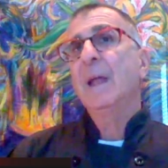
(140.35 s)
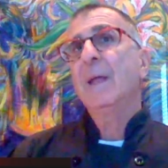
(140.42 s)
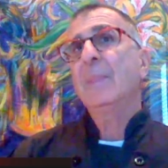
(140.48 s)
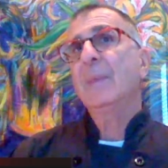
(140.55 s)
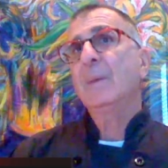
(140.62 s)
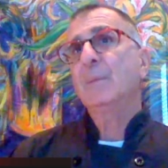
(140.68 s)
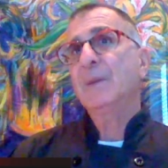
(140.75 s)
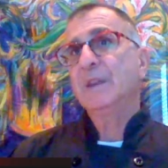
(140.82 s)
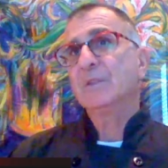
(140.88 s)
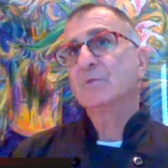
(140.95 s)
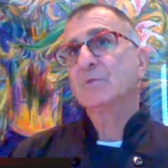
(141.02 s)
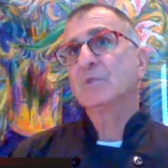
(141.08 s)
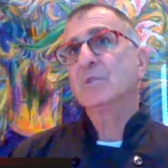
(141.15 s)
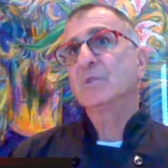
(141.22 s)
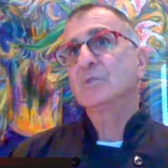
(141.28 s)
and then we
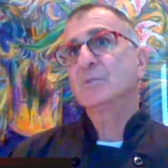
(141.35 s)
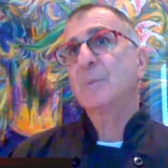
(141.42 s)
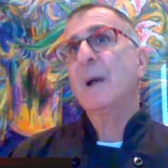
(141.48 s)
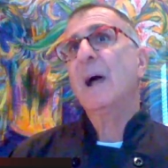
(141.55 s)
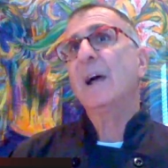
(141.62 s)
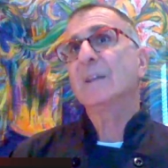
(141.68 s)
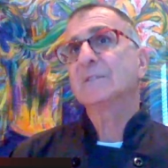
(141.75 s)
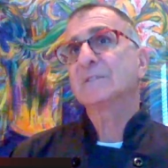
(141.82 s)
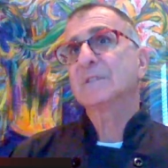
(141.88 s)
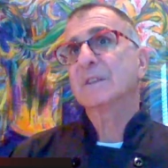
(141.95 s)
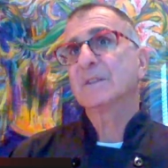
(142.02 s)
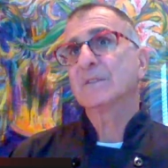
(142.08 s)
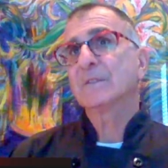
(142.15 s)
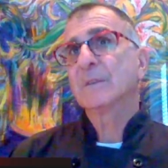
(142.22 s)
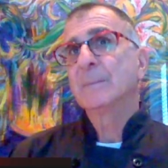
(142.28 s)
introduce
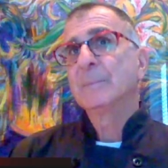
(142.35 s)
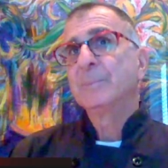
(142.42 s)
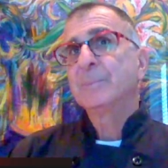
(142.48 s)
pastas.